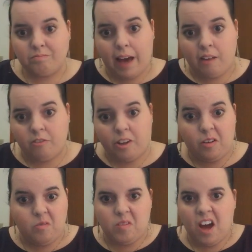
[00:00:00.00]
bad for
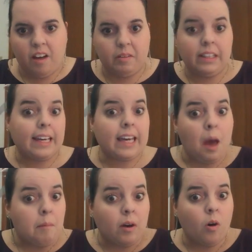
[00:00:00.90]
you, not really a
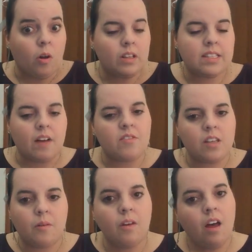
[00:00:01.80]
chemical and stuff.
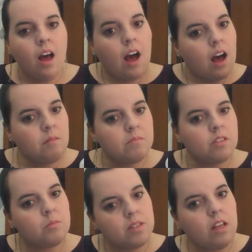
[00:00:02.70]
So, um, so I'm
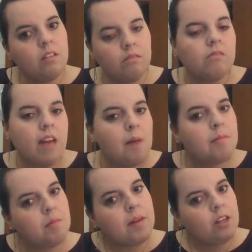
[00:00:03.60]
still
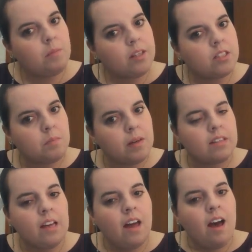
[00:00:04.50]
happy with my little Burt's Bees.